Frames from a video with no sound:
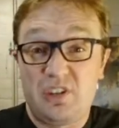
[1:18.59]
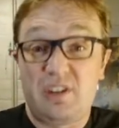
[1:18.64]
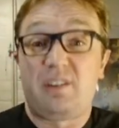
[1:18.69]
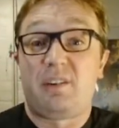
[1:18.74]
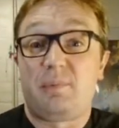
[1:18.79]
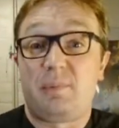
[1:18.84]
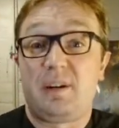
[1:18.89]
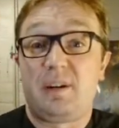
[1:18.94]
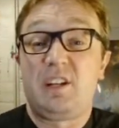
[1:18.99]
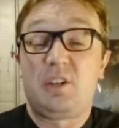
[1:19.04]

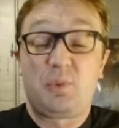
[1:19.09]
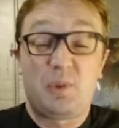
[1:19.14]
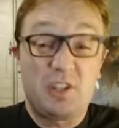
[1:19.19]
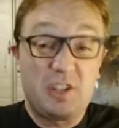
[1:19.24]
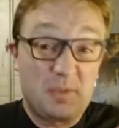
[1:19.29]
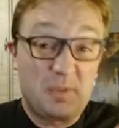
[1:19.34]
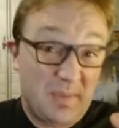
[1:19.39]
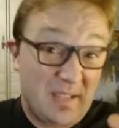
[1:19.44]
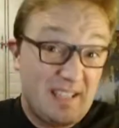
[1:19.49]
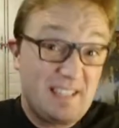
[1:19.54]
ceremonies where
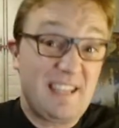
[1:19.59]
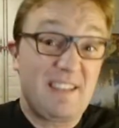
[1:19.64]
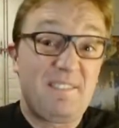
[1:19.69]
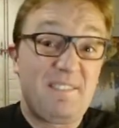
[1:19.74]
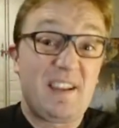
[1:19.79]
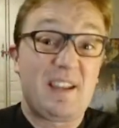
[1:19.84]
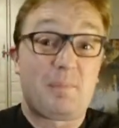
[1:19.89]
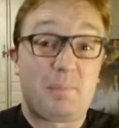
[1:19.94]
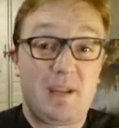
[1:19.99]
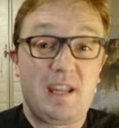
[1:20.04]

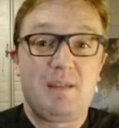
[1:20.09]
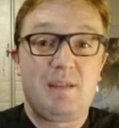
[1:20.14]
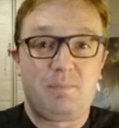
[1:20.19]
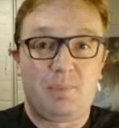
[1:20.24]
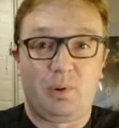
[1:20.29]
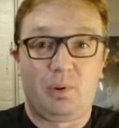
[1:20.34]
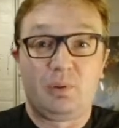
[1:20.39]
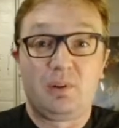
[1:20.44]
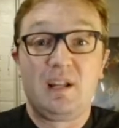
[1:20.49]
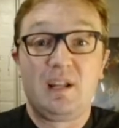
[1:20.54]
specific
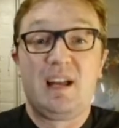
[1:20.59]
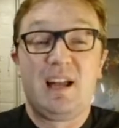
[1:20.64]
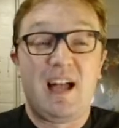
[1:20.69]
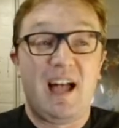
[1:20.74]
people